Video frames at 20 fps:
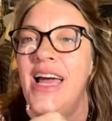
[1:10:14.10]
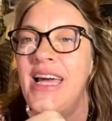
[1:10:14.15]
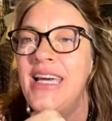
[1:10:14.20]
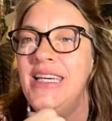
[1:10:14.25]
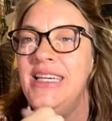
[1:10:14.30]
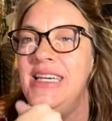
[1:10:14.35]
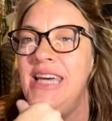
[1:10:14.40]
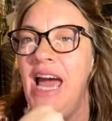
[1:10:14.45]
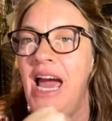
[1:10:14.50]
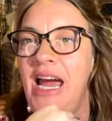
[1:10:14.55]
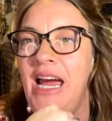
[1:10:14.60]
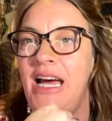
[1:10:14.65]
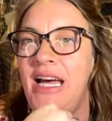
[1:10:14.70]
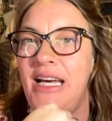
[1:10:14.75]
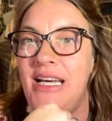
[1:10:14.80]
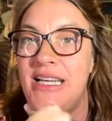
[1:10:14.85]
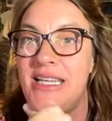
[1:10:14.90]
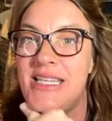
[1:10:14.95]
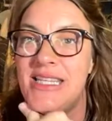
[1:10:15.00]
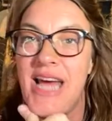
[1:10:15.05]

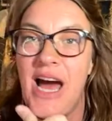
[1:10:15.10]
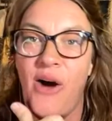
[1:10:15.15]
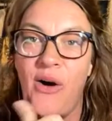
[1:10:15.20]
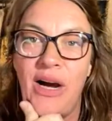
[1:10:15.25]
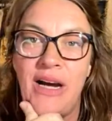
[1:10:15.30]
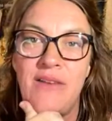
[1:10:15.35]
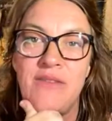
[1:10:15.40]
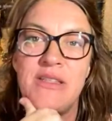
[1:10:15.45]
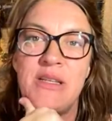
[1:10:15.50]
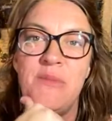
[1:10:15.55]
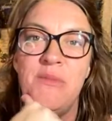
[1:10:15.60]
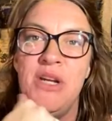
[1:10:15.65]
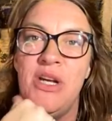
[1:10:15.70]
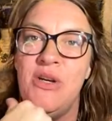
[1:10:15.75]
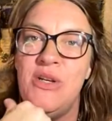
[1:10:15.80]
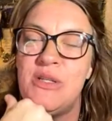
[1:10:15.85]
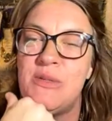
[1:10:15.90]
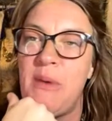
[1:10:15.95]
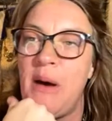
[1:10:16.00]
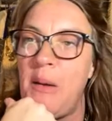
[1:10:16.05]
Yes, I'll have some
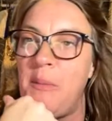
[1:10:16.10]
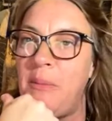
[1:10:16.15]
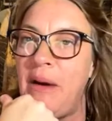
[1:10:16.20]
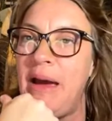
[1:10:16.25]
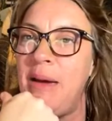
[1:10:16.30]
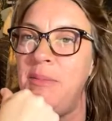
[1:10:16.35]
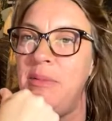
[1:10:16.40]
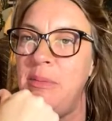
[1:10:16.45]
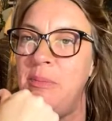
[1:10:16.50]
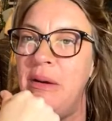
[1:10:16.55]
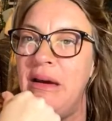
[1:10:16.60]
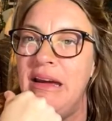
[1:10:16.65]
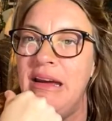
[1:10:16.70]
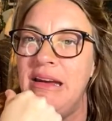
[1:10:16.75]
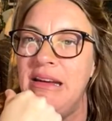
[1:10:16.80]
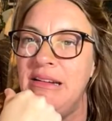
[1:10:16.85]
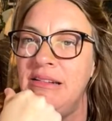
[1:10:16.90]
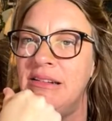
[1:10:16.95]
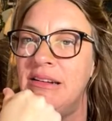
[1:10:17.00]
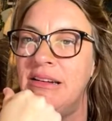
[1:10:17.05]
news about Baby
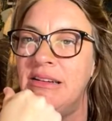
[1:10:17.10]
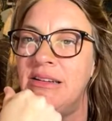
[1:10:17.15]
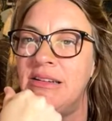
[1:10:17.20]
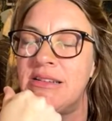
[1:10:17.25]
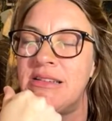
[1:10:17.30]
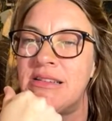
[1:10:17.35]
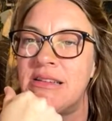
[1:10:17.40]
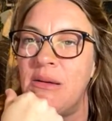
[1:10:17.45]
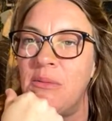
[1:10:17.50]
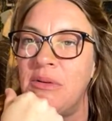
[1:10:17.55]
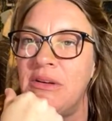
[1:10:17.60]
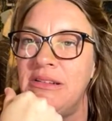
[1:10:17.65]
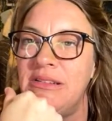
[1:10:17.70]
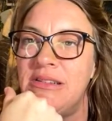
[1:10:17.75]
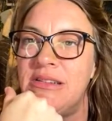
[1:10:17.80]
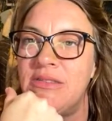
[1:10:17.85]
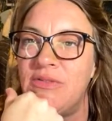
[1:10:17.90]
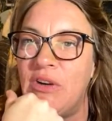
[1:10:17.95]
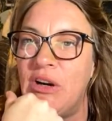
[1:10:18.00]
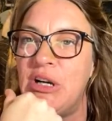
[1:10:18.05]
Bean some
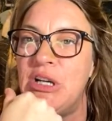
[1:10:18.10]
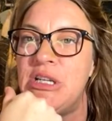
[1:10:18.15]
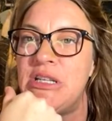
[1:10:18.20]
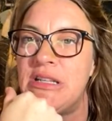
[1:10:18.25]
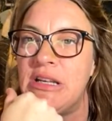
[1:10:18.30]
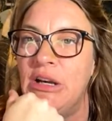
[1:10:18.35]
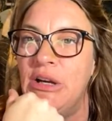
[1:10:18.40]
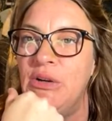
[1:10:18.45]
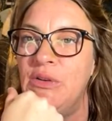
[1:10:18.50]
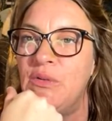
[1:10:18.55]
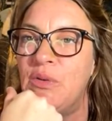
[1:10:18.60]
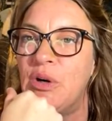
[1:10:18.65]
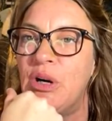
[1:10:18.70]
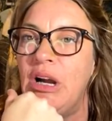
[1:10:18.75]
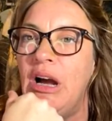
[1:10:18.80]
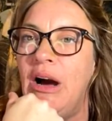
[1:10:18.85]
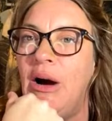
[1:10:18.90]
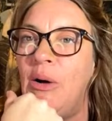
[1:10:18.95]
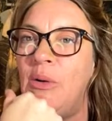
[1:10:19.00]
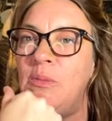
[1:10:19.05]
very soon for
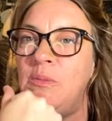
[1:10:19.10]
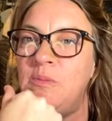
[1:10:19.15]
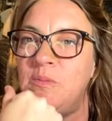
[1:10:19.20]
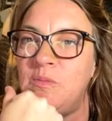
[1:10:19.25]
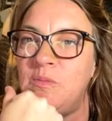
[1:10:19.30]
y'all.